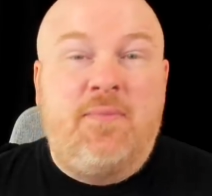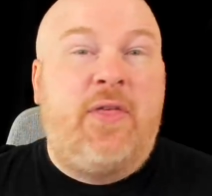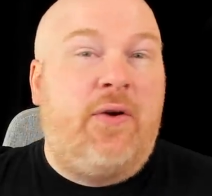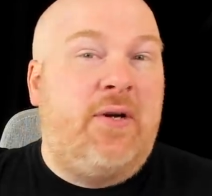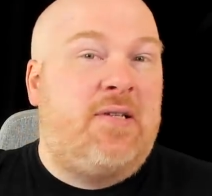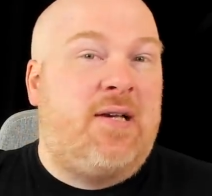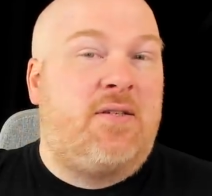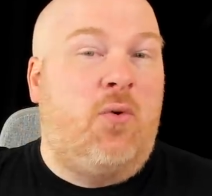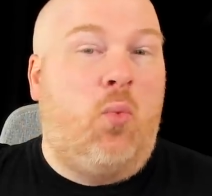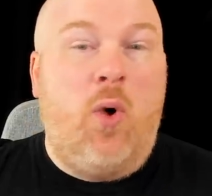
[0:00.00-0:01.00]
some theories
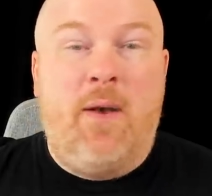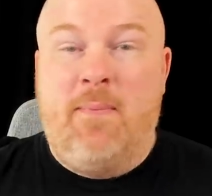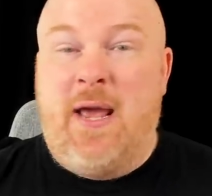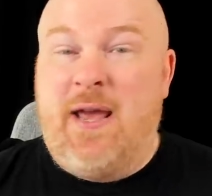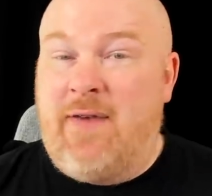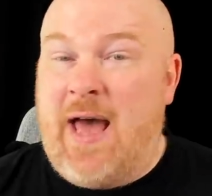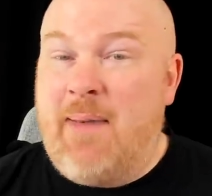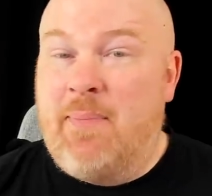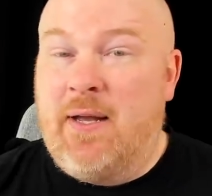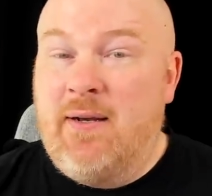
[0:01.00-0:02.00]
as to what may have
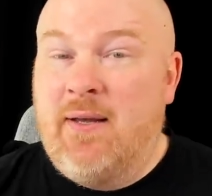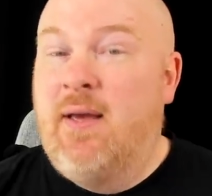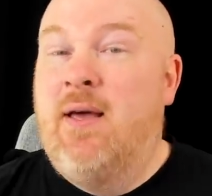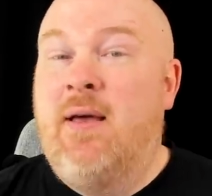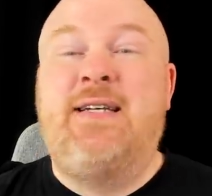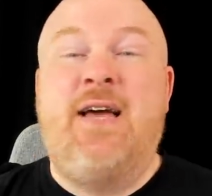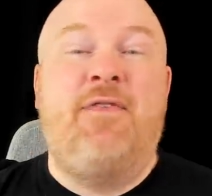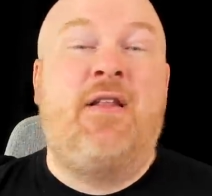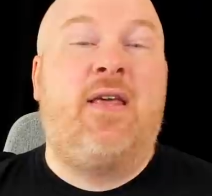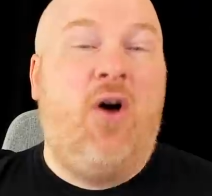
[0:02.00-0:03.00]
happened, but I
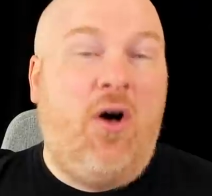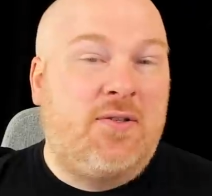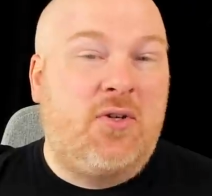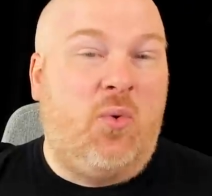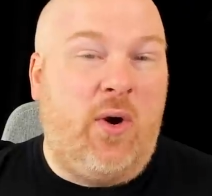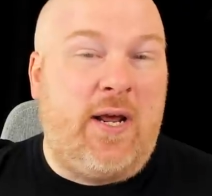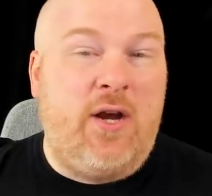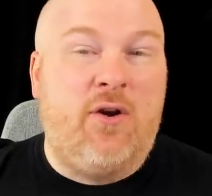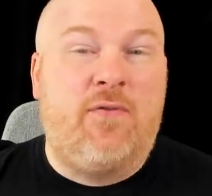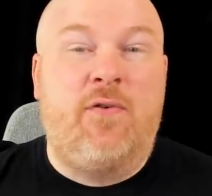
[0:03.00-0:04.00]
definitely also want to
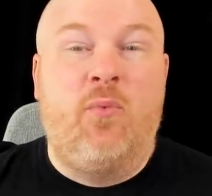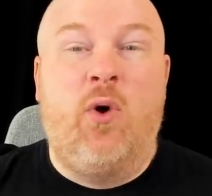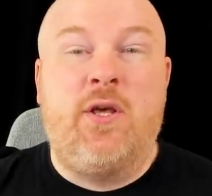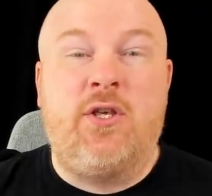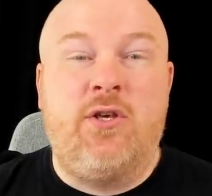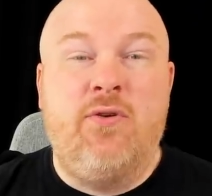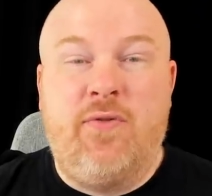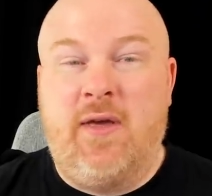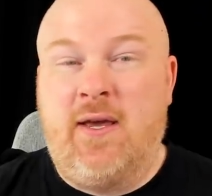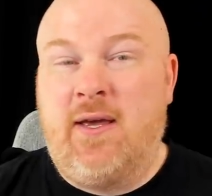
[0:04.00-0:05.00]
hear from what you
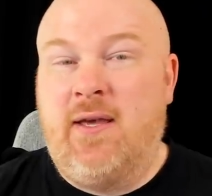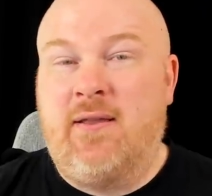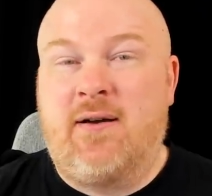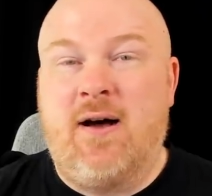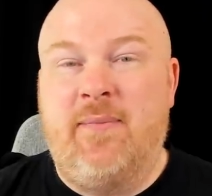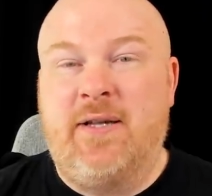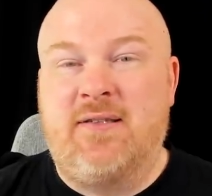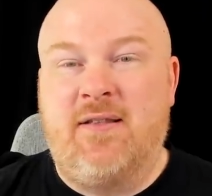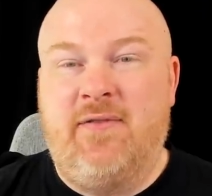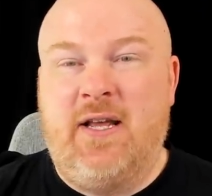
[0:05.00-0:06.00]
think in the
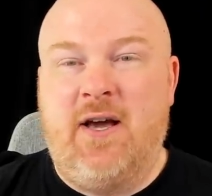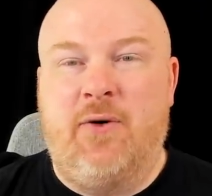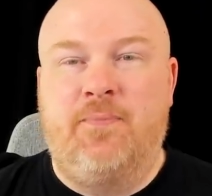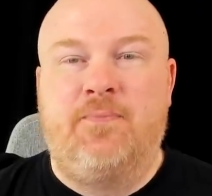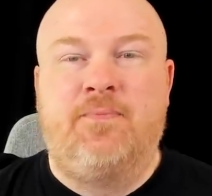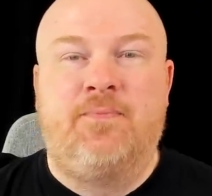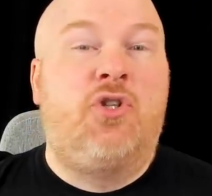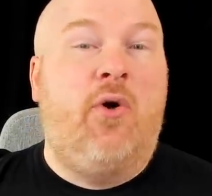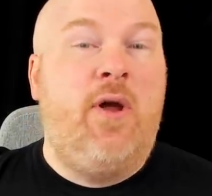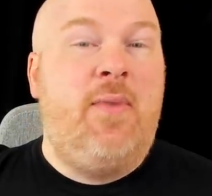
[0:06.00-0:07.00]
comments of the video. So
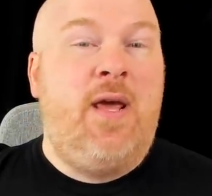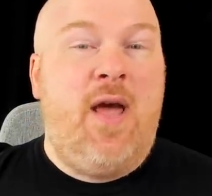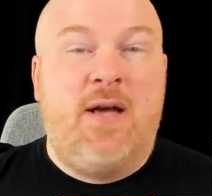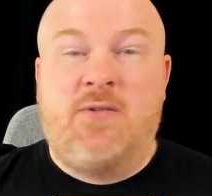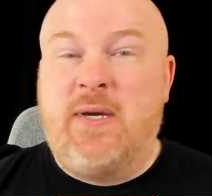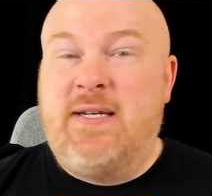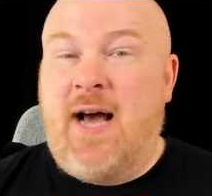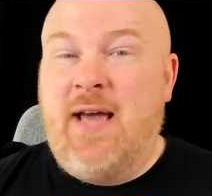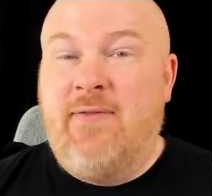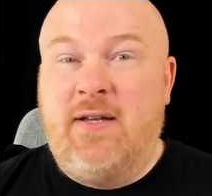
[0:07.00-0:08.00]
join me as we
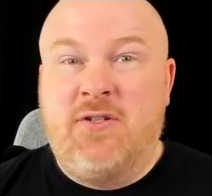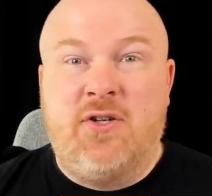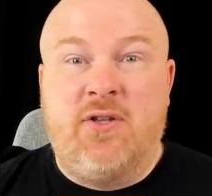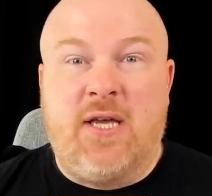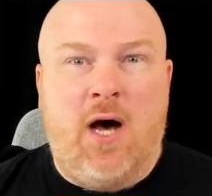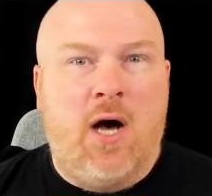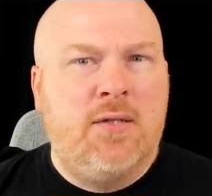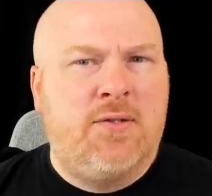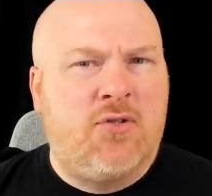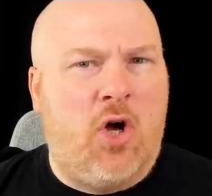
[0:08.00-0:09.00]
dive into the
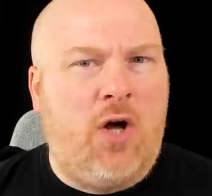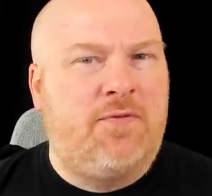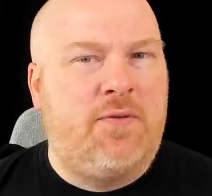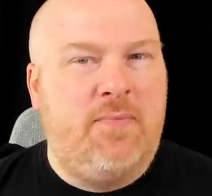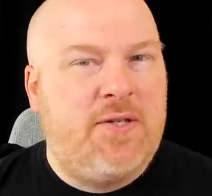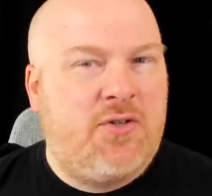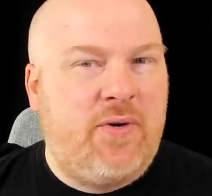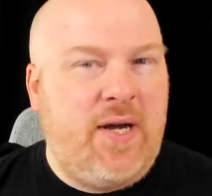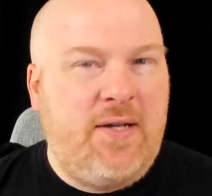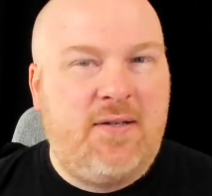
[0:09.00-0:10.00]
unsolved
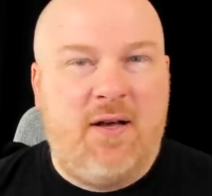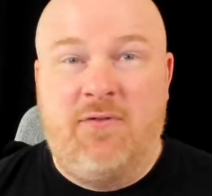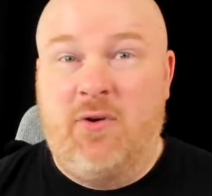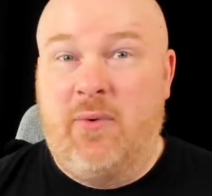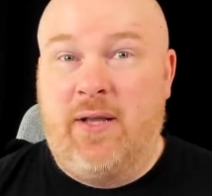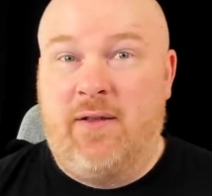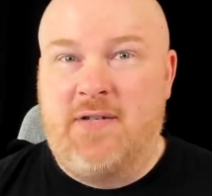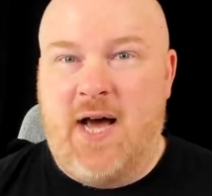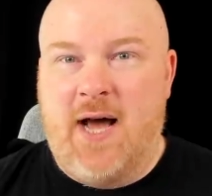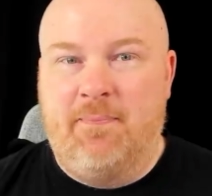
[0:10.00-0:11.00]
mysteries of the Wheel
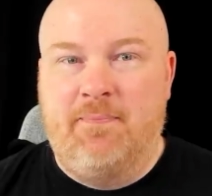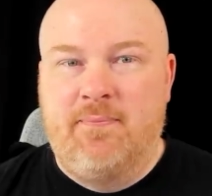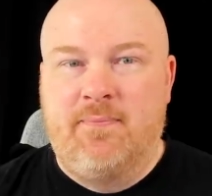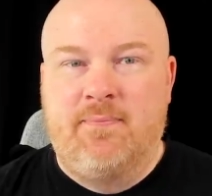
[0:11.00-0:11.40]
of Time.